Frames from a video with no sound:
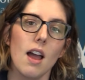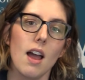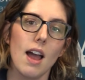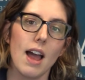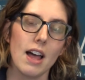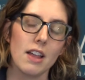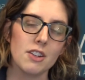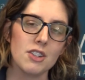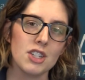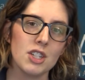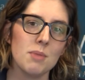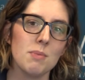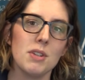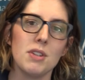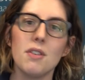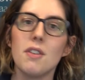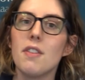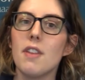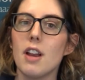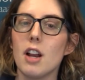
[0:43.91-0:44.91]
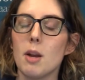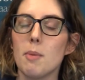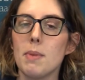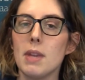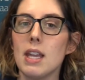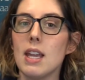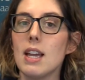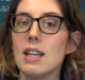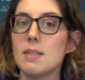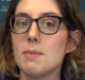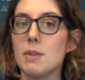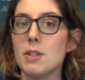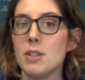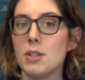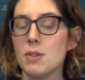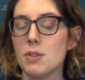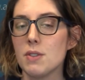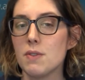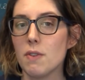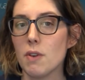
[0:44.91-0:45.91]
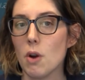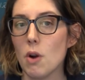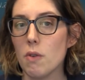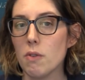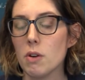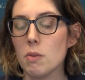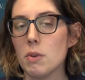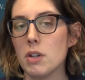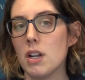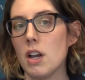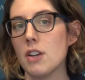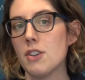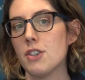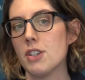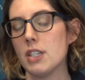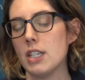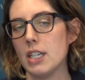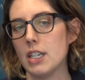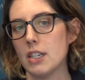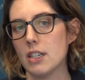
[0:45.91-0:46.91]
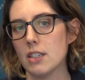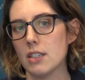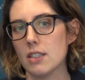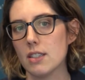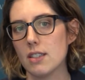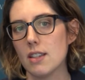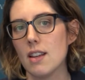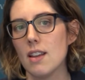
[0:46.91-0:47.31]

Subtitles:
Allergy immunotherapy has been used for over 100 years,